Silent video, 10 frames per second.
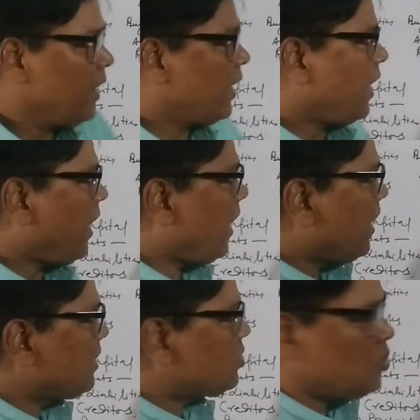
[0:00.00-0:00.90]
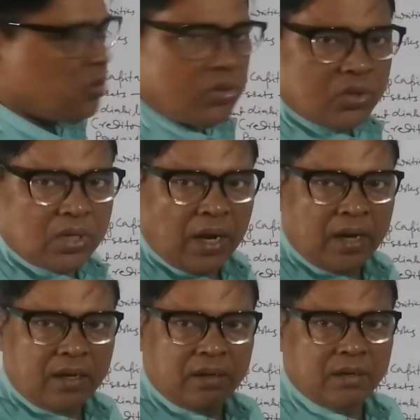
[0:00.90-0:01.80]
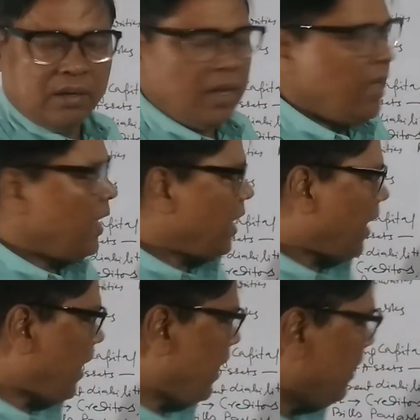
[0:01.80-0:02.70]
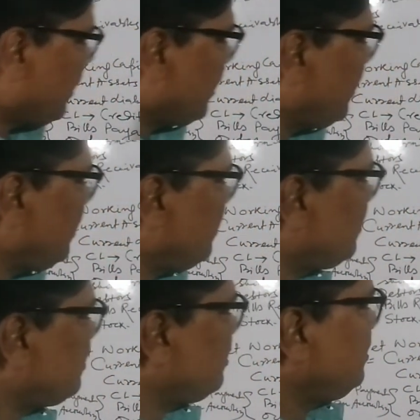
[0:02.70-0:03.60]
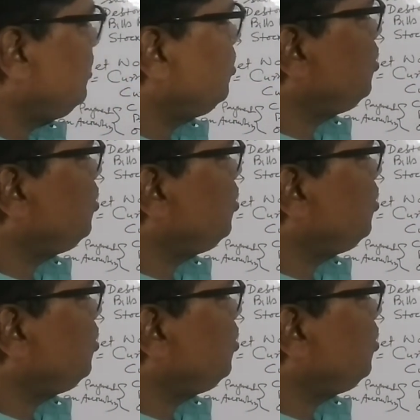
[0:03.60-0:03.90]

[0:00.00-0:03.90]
cash to start, and again you